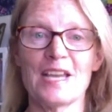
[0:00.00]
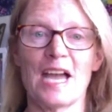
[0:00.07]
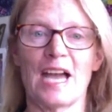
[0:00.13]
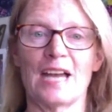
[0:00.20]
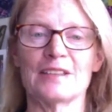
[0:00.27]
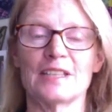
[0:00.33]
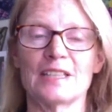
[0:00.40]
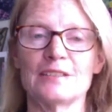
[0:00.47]

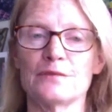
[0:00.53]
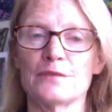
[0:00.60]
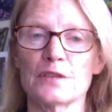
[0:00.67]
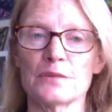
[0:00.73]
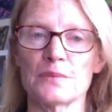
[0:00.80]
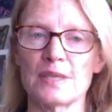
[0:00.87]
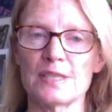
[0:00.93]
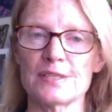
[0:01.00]
And then for
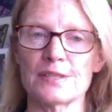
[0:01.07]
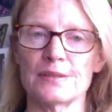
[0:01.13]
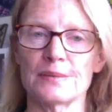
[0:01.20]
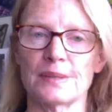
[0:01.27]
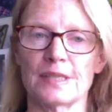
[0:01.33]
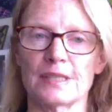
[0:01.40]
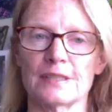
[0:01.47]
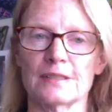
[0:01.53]
the rest of the
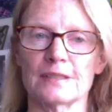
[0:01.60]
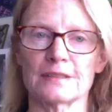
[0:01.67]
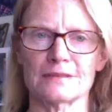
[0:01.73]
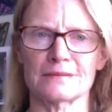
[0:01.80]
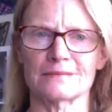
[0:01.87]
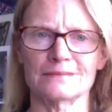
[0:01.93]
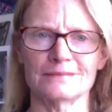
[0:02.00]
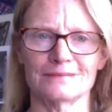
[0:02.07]
week, I
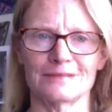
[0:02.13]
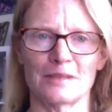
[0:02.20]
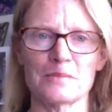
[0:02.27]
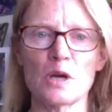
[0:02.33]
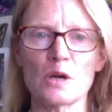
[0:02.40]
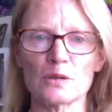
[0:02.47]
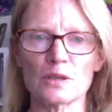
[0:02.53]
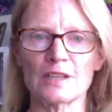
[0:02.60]

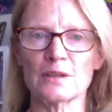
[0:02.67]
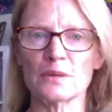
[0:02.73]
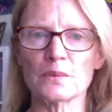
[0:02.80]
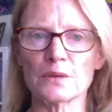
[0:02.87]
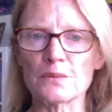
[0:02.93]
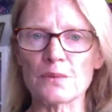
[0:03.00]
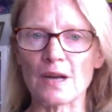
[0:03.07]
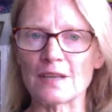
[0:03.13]
thought, I don't
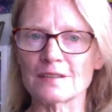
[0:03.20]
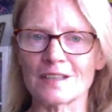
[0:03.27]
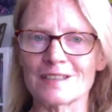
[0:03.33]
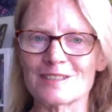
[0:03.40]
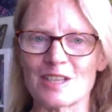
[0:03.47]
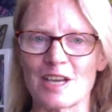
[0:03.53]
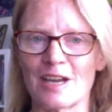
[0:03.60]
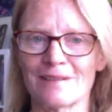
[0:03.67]
want to write
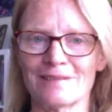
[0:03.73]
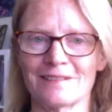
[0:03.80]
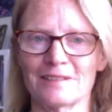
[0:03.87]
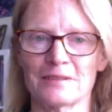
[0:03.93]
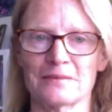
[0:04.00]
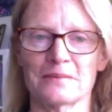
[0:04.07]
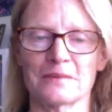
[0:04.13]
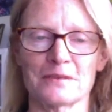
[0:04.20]
that down. I
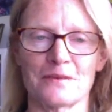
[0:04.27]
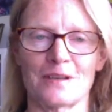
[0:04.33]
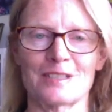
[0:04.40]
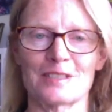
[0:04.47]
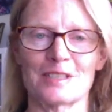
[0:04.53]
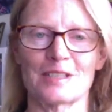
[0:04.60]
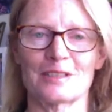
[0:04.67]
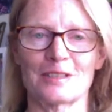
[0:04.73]
don't want to
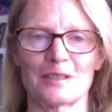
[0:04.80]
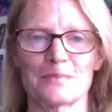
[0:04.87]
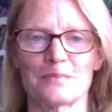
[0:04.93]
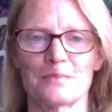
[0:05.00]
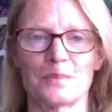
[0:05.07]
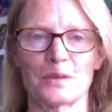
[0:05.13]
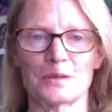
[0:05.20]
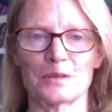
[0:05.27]
write down that I
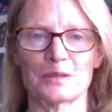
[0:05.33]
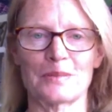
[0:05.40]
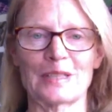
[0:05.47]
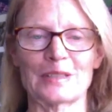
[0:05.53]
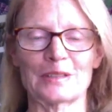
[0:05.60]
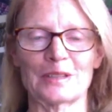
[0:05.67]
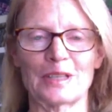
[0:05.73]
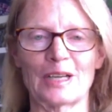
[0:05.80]
pottered
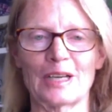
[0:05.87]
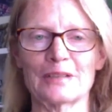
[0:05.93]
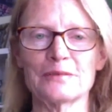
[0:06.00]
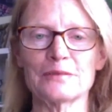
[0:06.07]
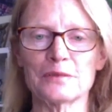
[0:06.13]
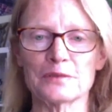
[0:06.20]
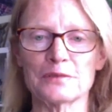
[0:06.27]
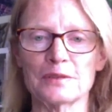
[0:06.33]
about the
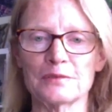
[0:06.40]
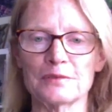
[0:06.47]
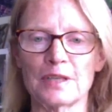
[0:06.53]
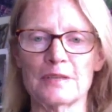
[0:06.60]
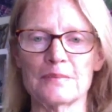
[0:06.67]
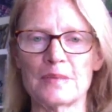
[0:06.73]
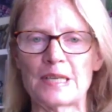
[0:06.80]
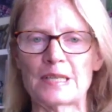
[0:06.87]
garden for
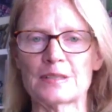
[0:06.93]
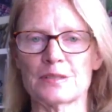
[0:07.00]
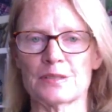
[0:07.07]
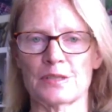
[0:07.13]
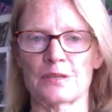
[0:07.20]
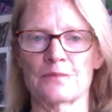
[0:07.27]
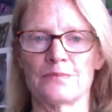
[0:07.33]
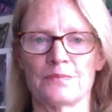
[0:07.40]
15 minutes.
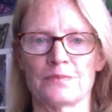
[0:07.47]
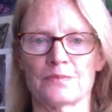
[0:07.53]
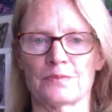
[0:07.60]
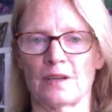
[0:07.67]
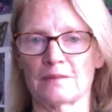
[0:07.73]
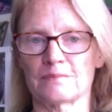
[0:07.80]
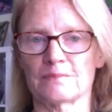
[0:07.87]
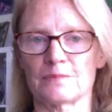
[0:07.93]
So
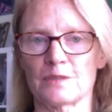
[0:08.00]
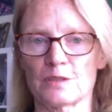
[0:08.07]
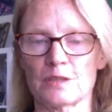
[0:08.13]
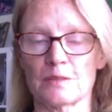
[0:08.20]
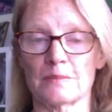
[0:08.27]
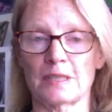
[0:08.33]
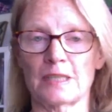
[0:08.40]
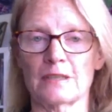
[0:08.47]
I'll do
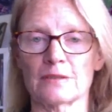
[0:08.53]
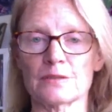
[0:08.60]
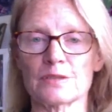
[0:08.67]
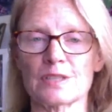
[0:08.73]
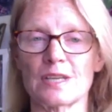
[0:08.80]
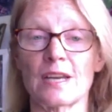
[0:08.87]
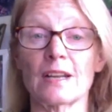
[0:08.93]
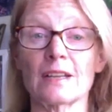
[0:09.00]
something
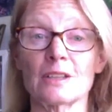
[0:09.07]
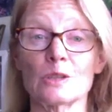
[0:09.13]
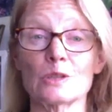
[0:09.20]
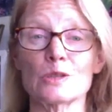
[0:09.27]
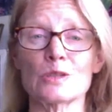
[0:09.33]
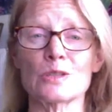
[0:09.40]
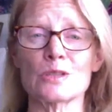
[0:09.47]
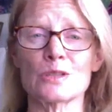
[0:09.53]
else. And I
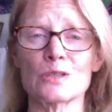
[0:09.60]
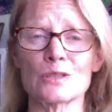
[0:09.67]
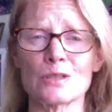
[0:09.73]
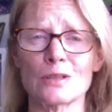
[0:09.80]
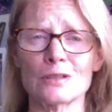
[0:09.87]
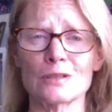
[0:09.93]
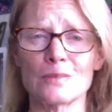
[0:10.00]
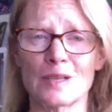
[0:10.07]
got
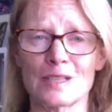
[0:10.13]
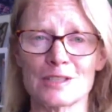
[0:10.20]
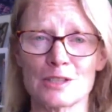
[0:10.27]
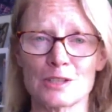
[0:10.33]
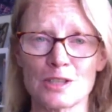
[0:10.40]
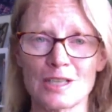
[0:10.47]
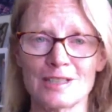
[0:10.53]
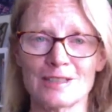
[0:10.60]
so
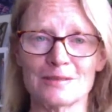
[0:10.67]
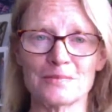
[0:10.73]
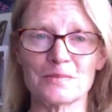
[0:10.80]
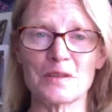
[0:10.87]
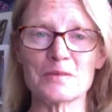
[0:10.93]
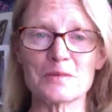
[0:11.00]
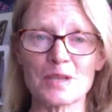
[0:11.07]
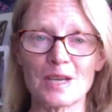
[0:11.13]
much done.
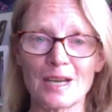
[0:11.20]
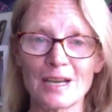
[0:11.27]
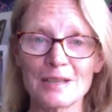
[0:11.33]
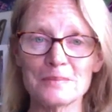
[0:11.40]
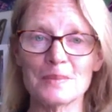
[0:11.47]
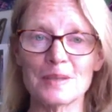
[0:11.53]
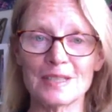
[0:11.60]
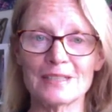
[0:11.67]
It was
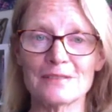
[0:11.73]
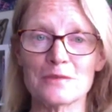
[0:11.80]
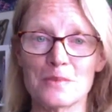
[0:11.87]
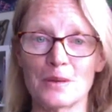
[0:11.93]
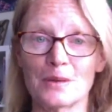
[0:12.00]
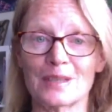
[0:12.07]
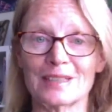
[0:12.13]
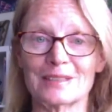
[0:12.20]

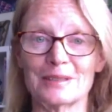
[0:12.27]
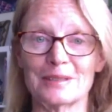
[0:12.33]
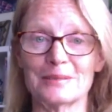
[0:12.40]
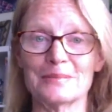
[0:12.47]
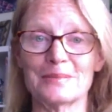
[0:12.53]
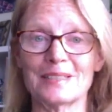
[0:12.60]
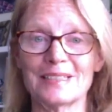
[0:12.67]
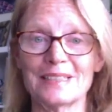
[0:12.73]
unbelievable. I
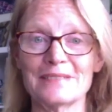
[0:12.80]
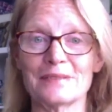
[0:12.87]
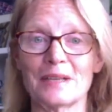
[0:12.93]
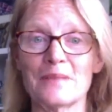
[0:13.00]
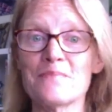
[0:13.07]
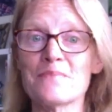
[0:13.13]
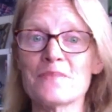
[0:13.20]
couldn't believe it.